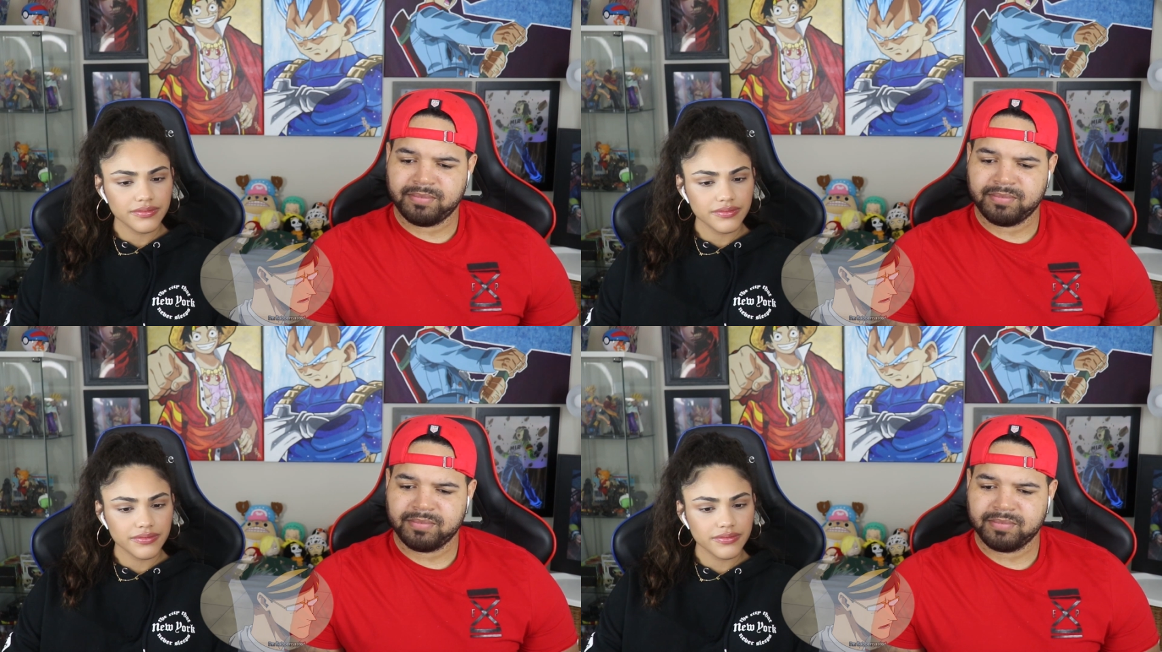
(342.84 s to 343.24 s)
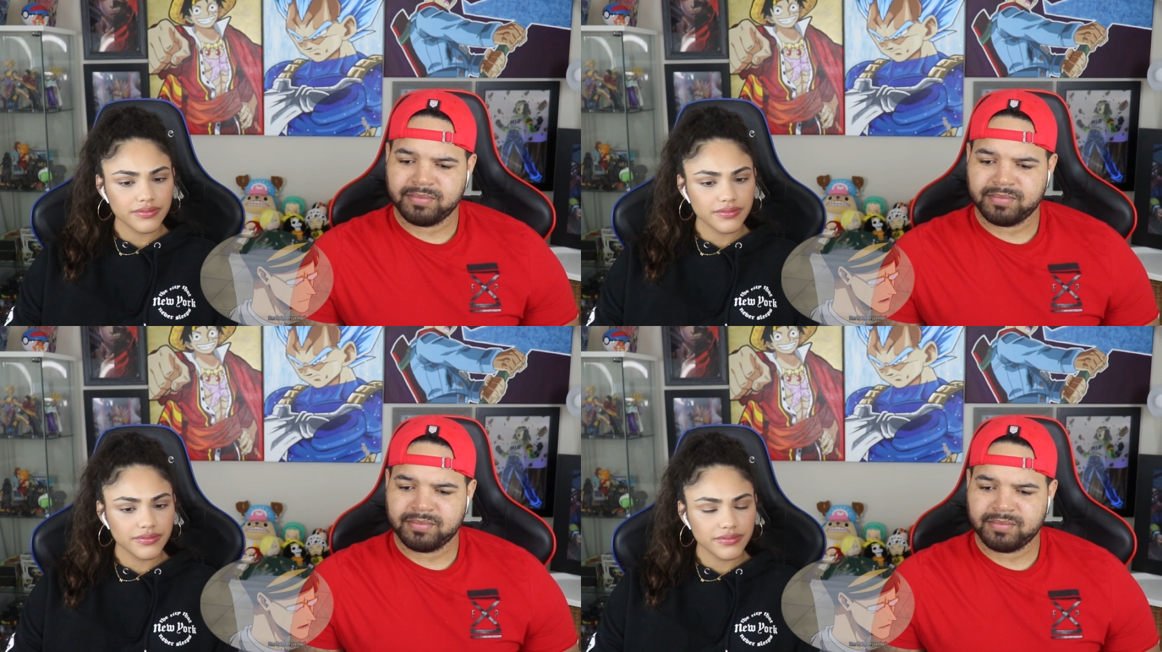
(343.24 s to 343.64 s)

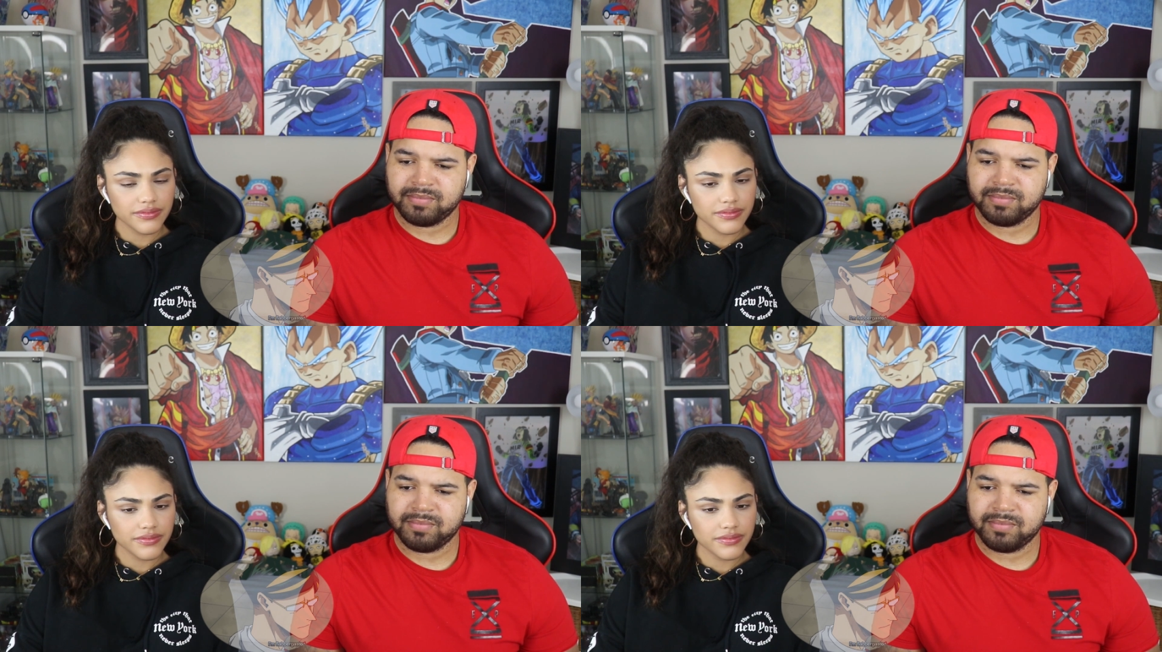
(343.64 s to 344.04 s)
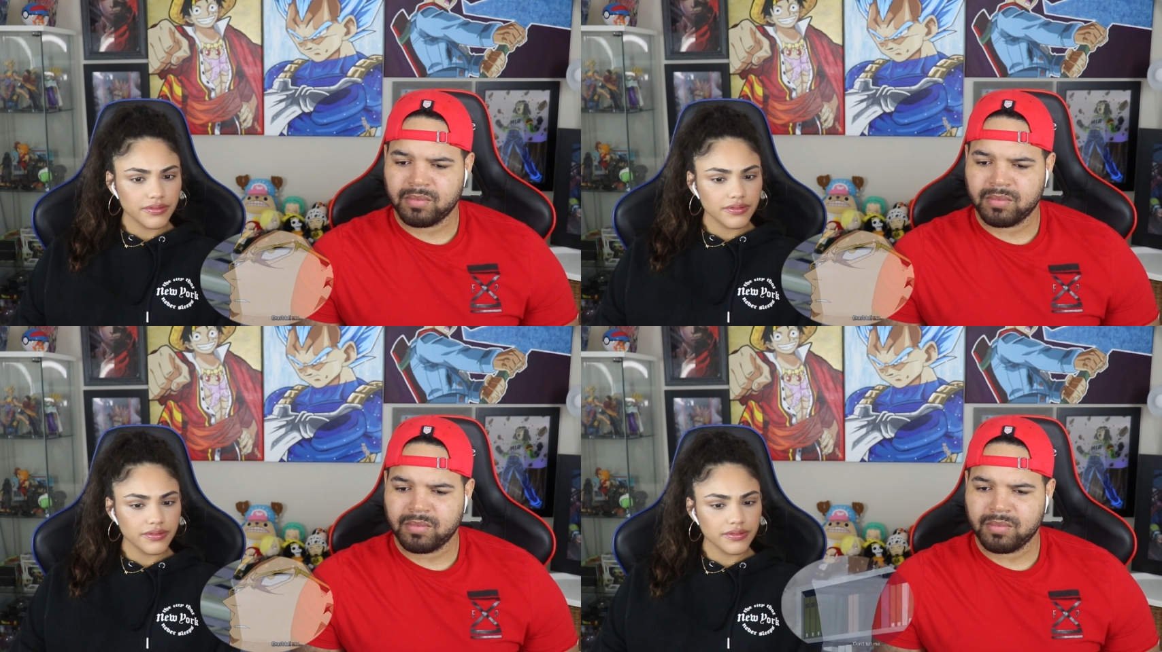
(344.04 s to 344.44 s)

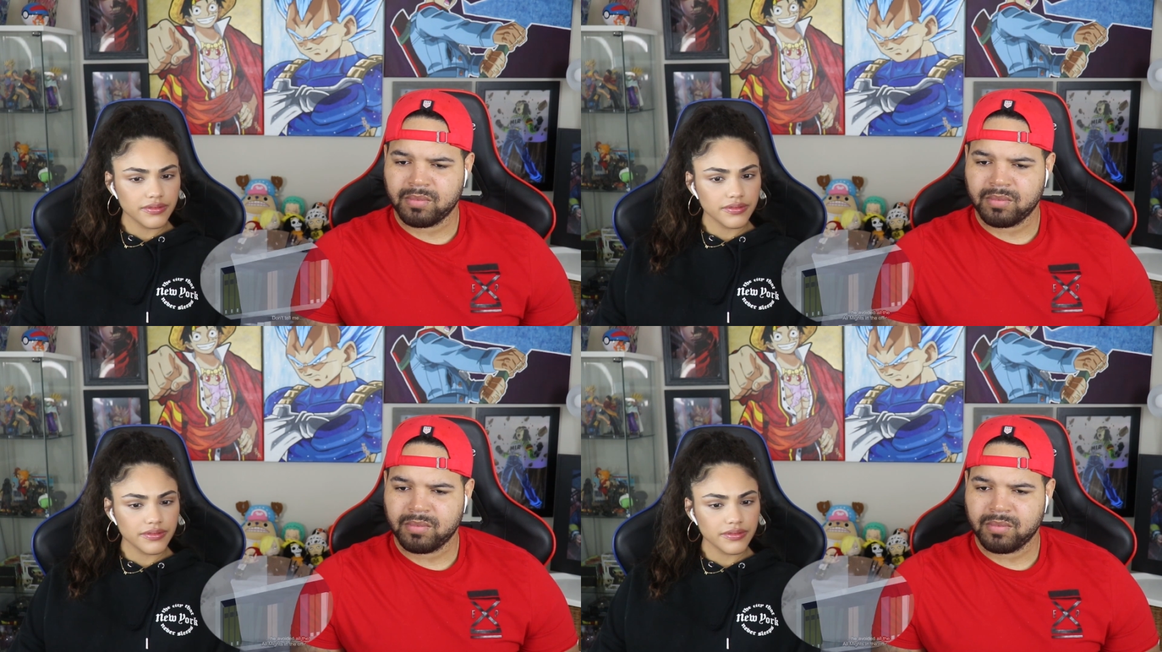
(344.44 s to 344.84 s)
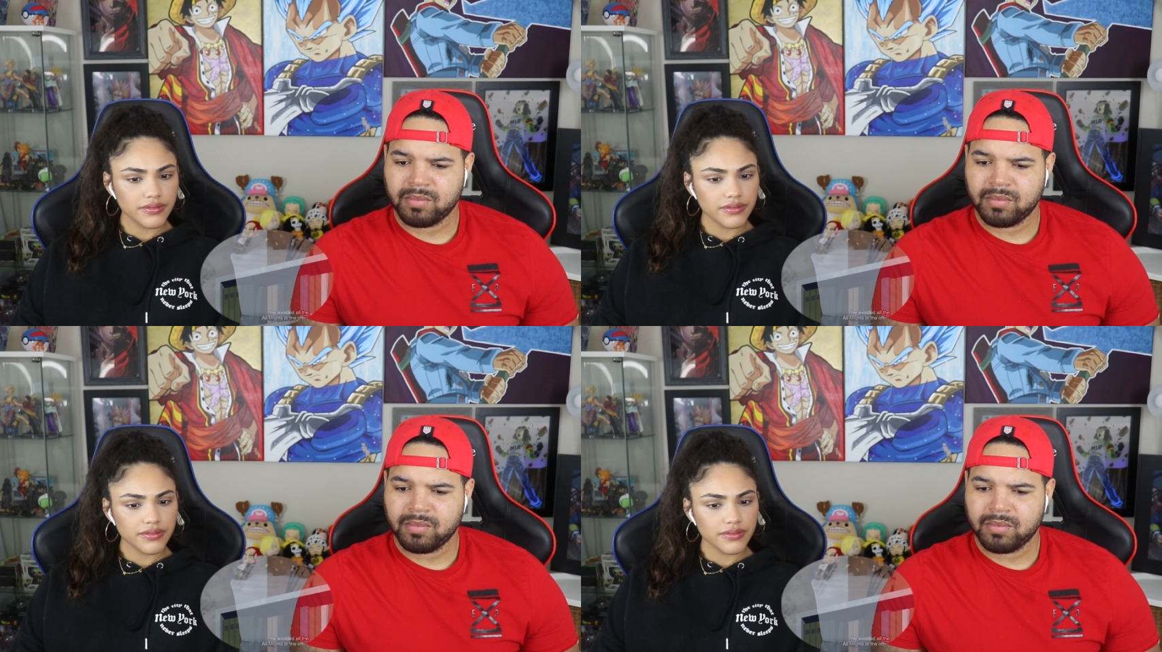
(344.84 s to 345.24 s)

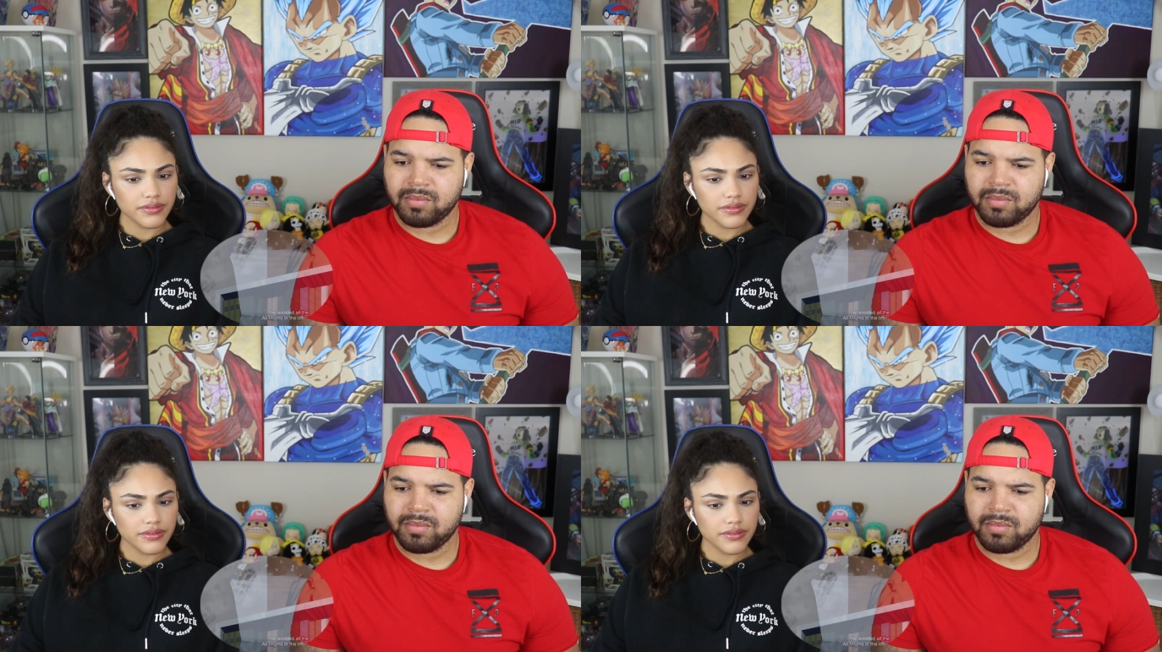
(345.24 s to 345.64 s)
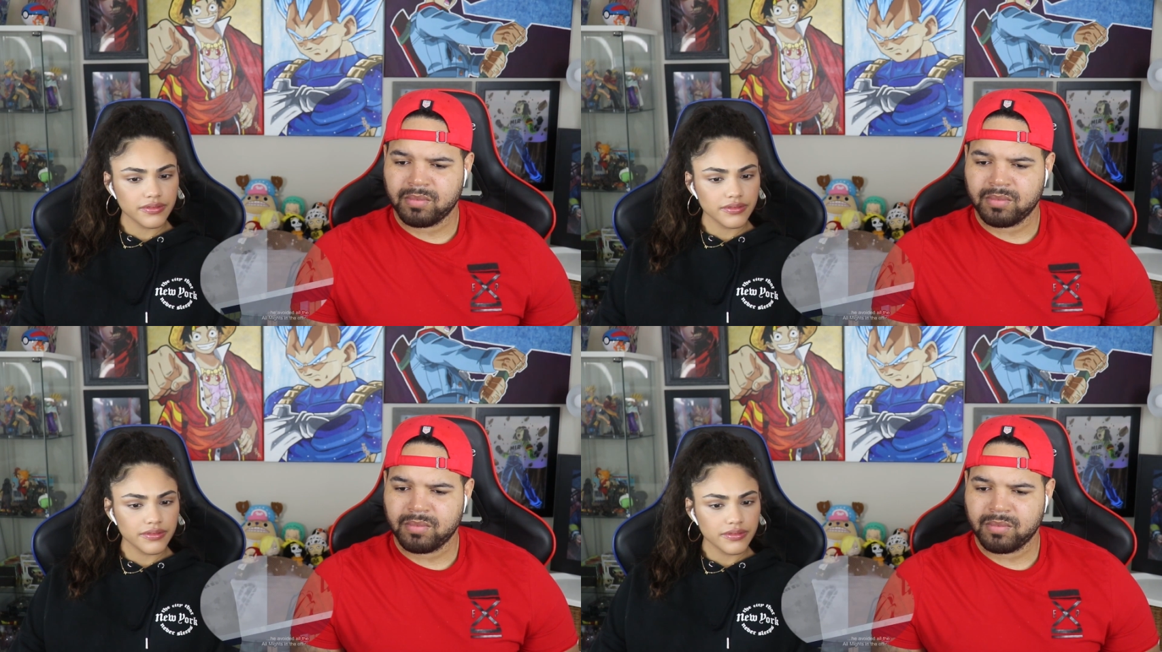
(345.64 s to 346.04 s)

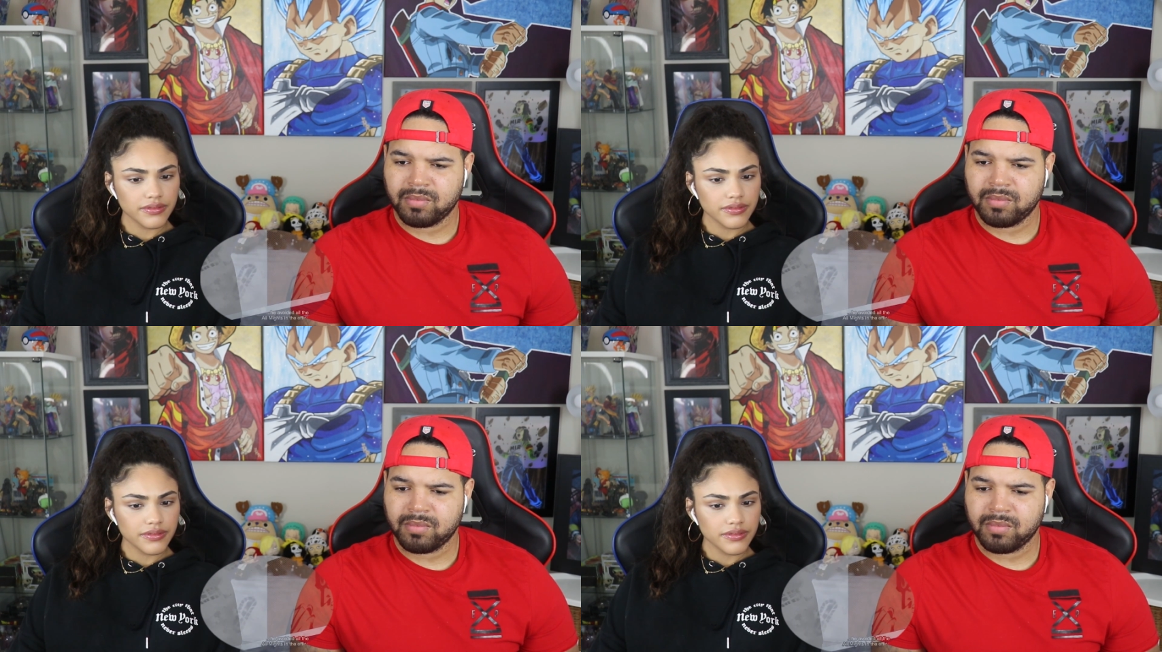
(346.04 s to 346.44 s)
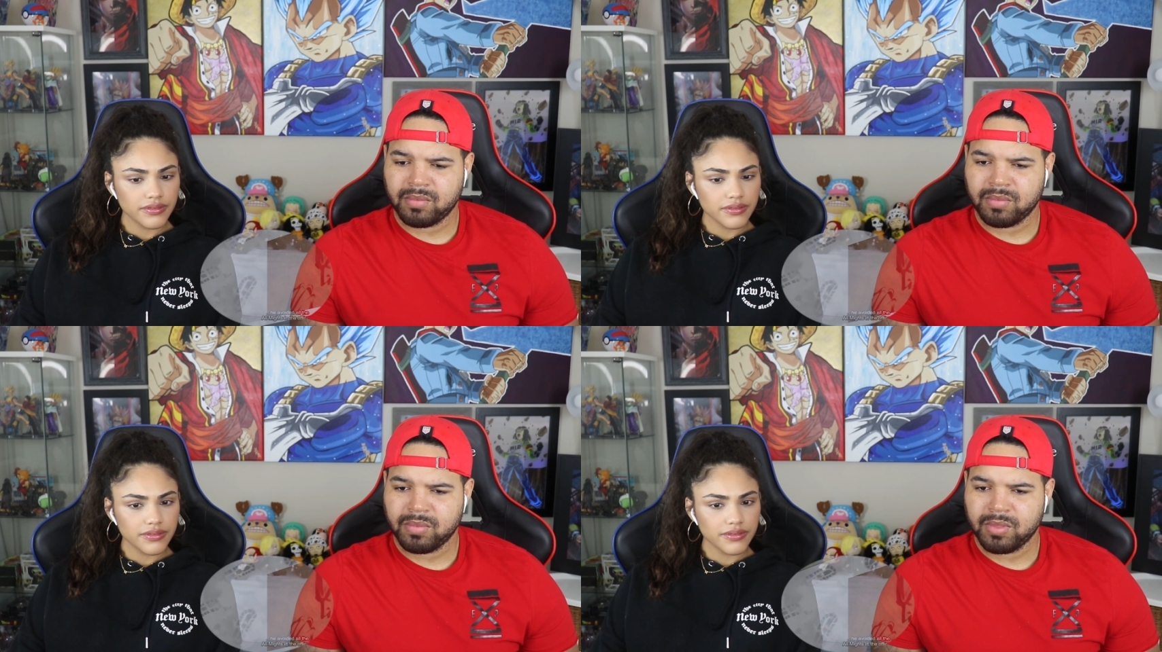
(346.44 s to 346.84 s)

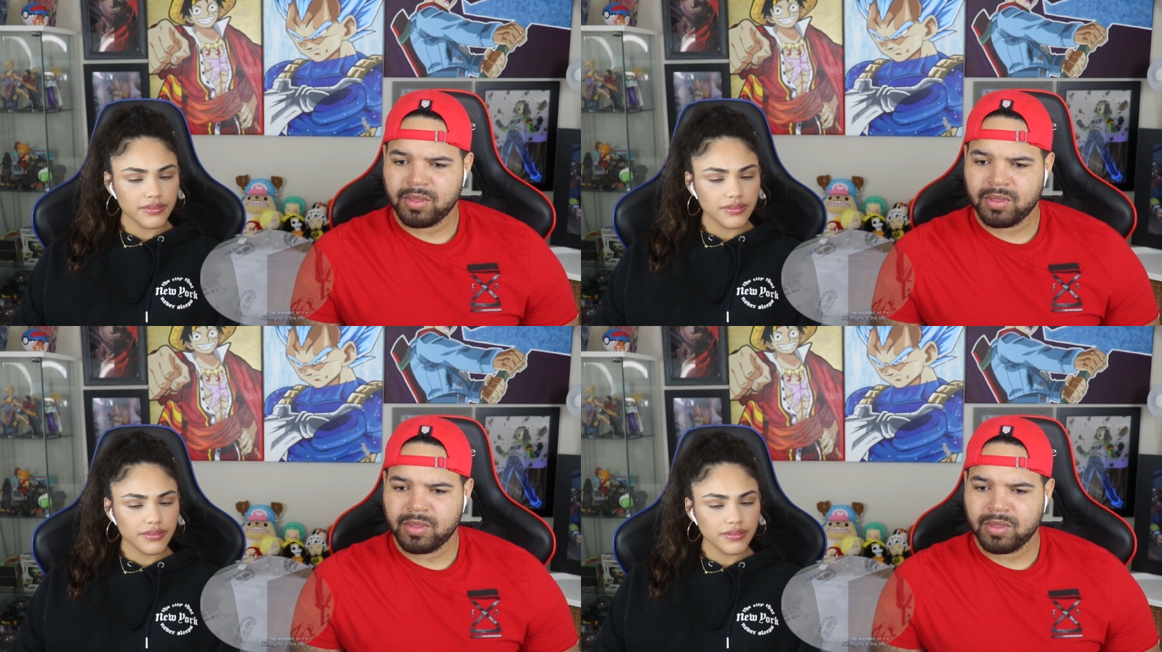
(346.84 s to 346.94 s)
(no one is talking)